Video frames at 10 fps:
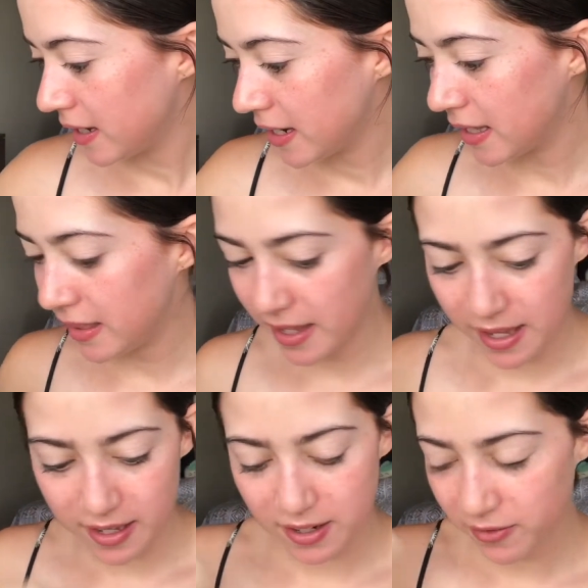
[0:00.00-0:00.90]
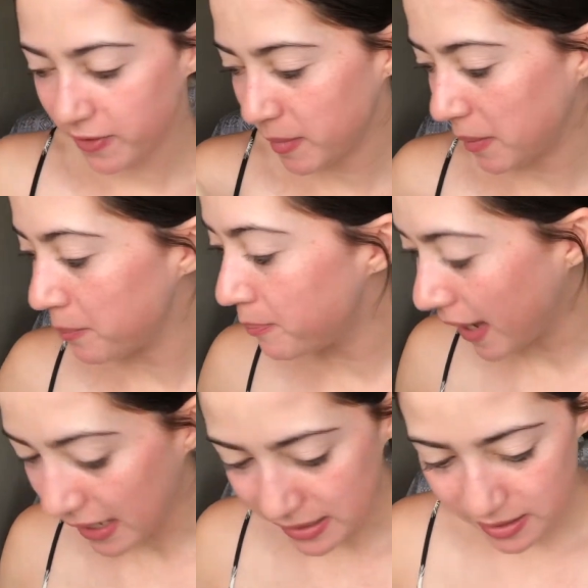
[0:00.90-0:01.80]
And then for my
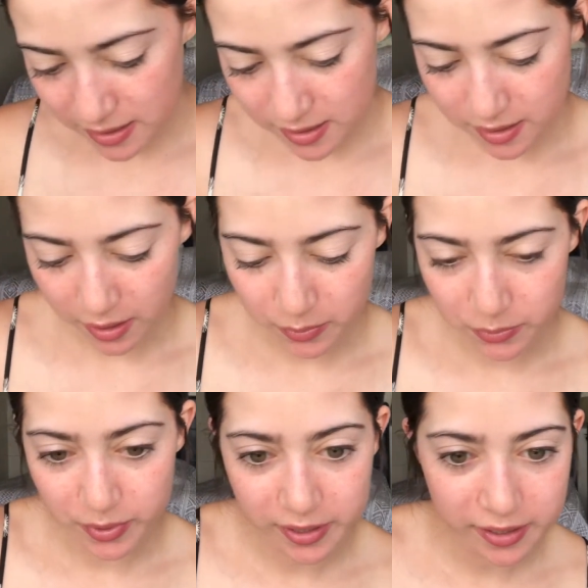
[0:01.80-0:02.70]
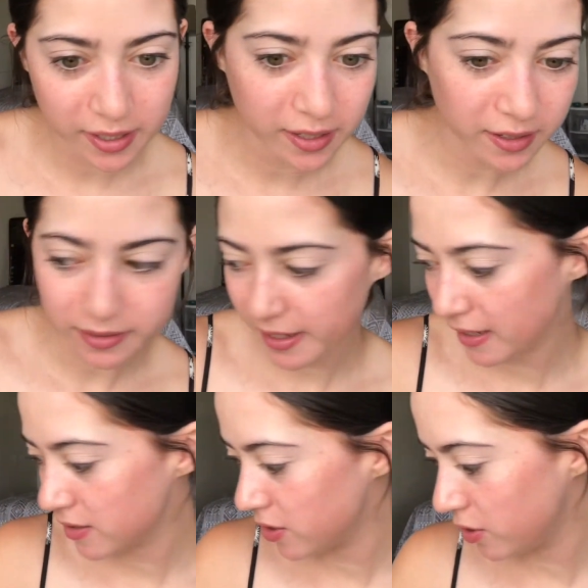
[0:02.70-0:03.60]
base, I really like
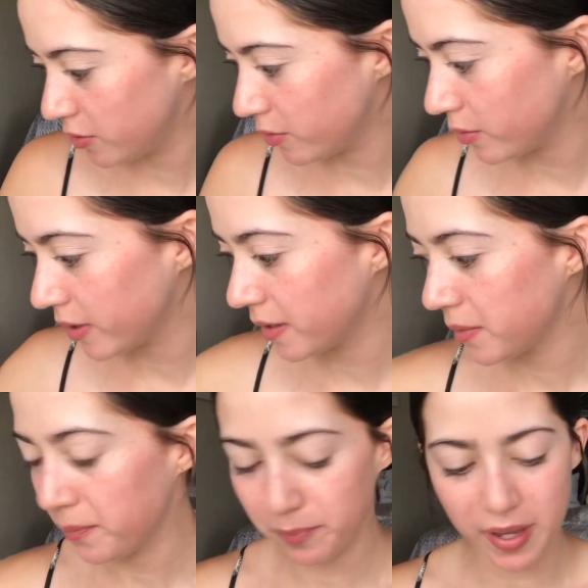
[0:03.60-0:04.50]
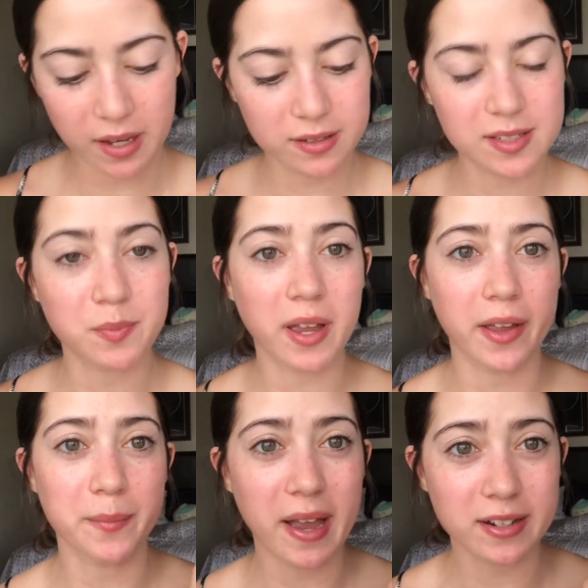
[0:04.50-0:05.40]
to mix my
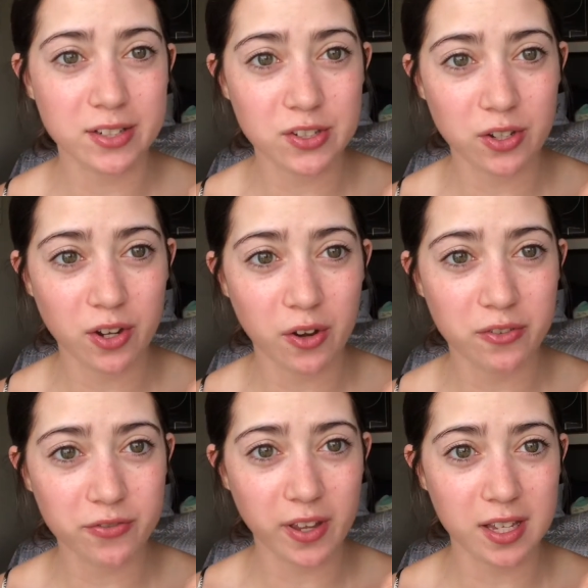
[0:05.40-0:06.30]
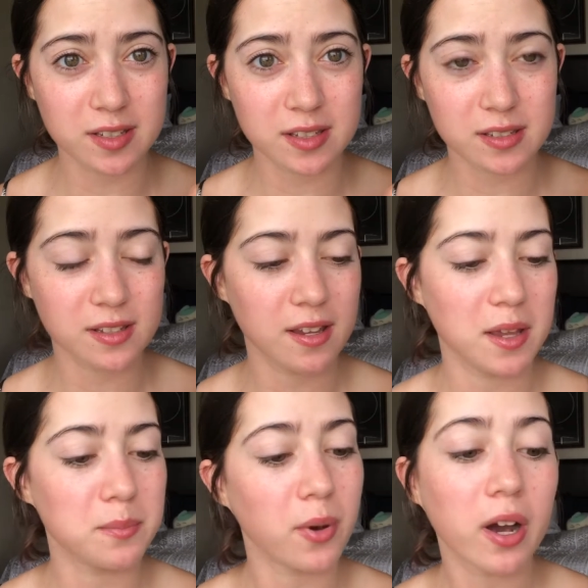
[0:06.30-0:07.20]
MAC Studio Face
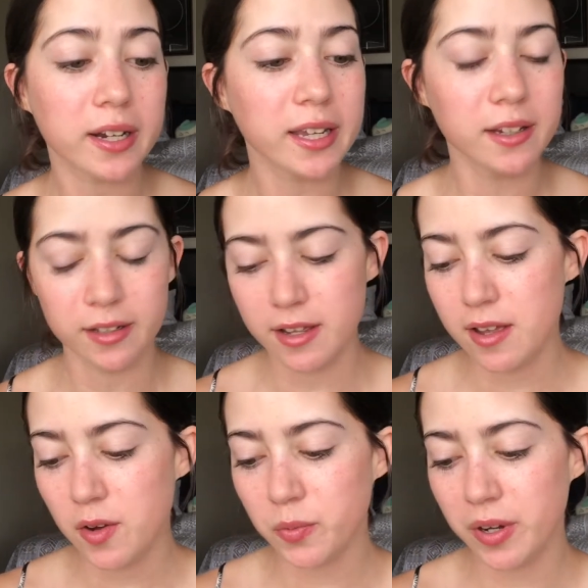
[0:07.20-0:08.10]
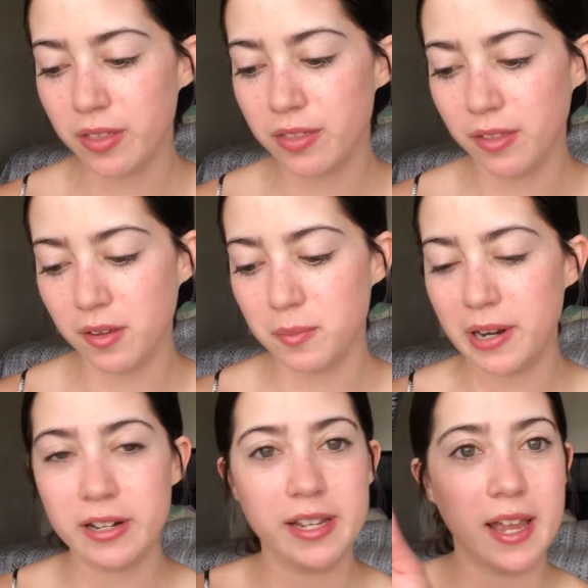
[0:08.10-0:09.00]
and Body with the
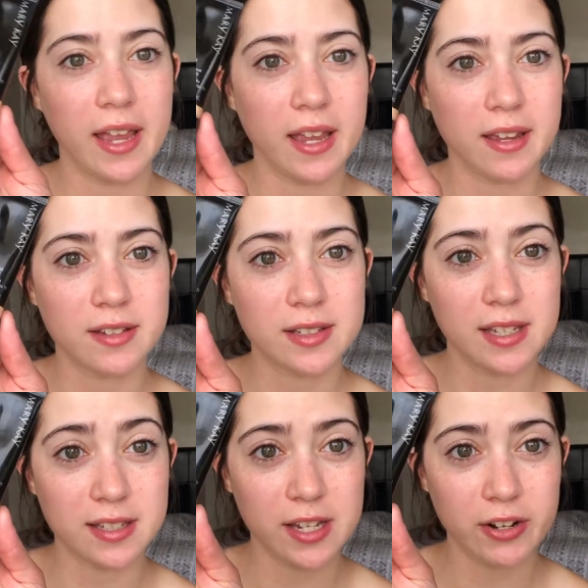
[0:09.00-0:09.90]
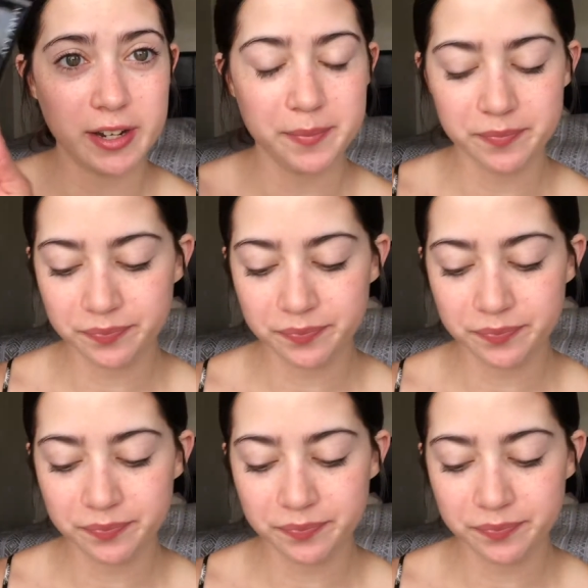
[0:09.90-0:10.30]
Mary Kay CC Cream.